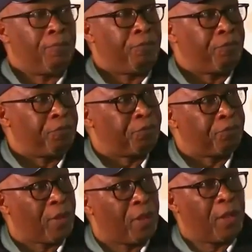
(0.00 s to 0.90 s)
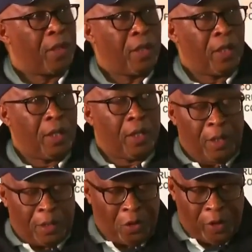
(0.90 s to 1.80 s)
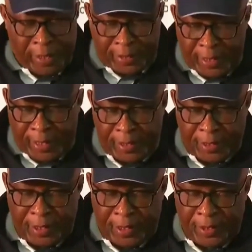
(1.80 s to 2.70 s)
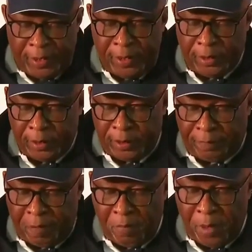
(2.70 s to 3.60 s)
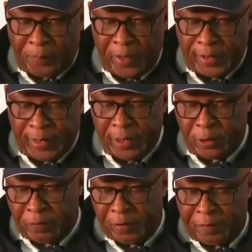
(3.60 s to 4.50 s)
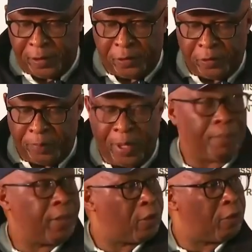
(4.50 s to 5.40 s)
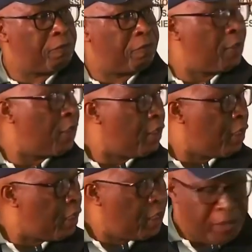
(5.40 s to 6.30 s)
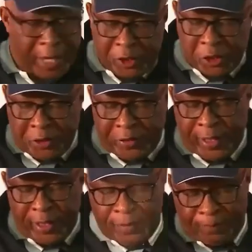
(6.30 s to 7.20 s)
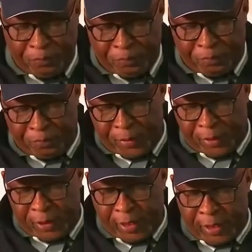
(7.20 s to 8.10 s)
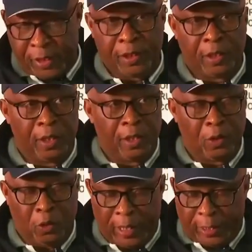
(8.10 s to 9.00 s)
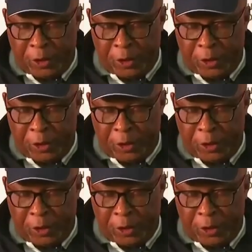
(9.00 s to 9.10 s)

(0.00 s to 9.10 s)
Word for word: Hello and welcome viewers and subscribers of AVG News. Uh, today we want to talk about the emotive issue of Zimbabwe's controversial elections.